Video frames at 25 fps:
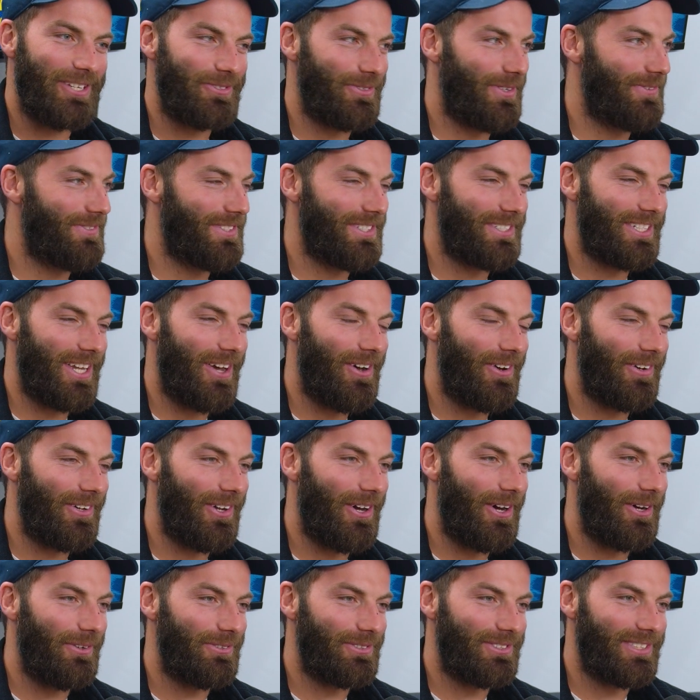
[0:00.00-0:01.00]
Swift just going
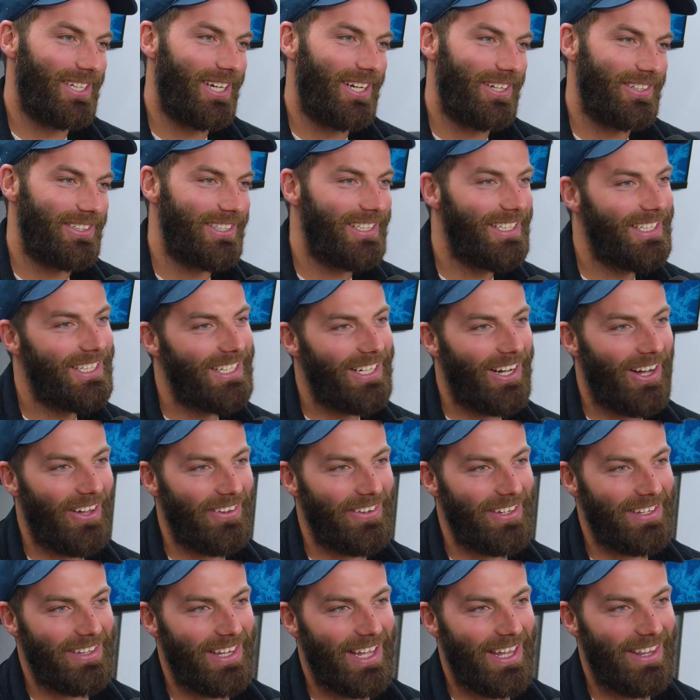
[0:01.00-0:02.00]
off. So I
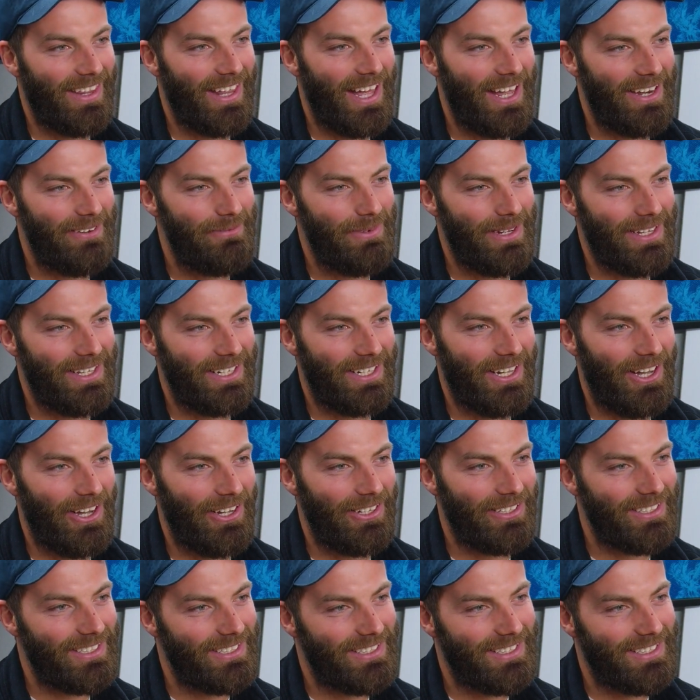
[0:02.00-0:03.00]
think that'd be the go.